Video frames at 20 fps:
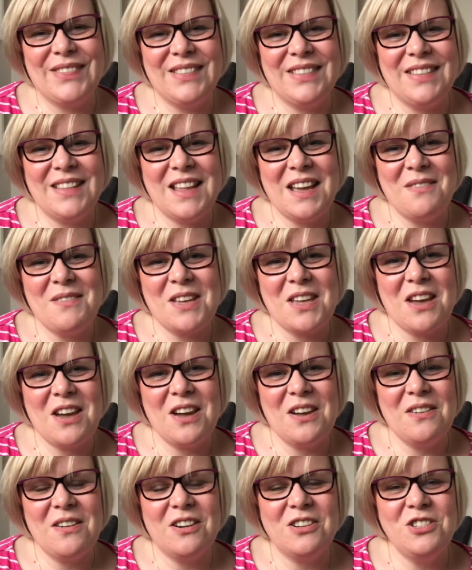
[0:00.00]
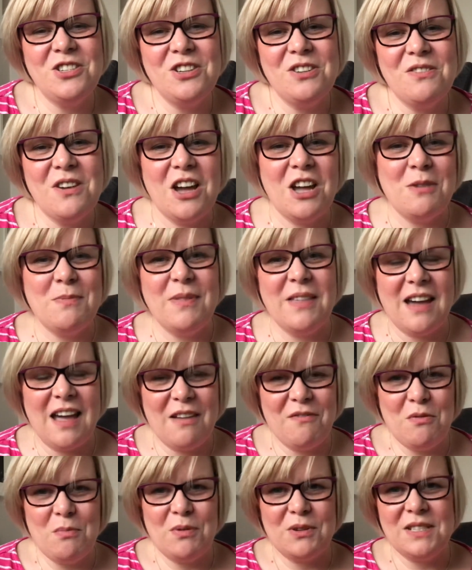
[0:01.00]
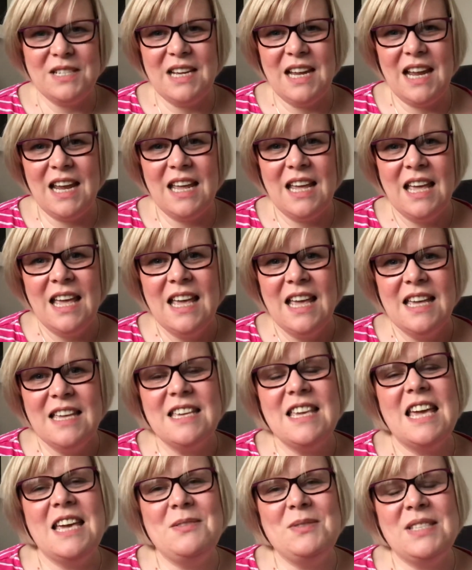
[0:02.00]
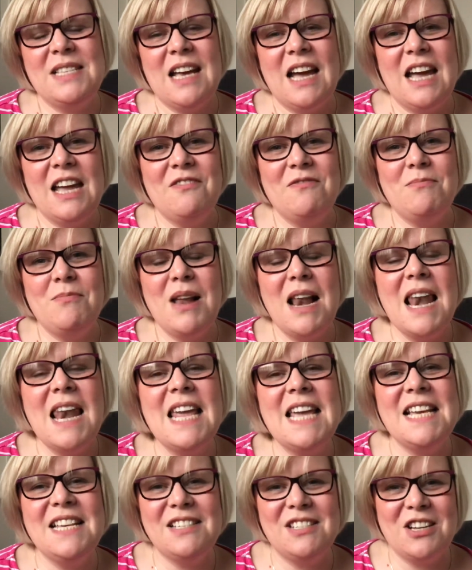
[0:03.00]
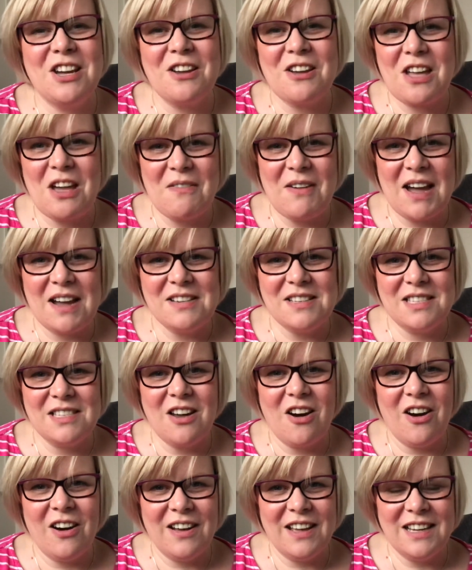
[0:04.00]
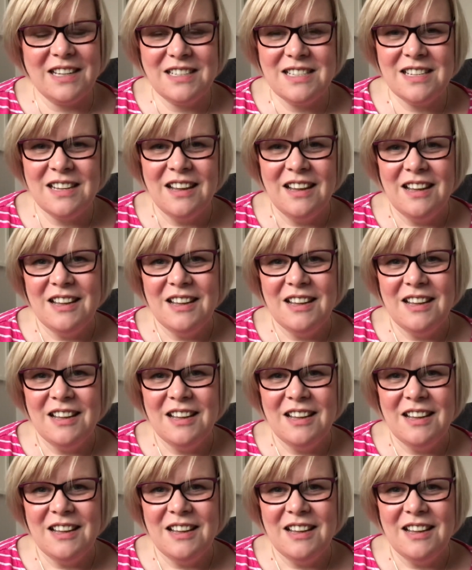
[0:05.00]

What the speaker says: there we go. I do hope that everybody keeps safe. Please don't go outside.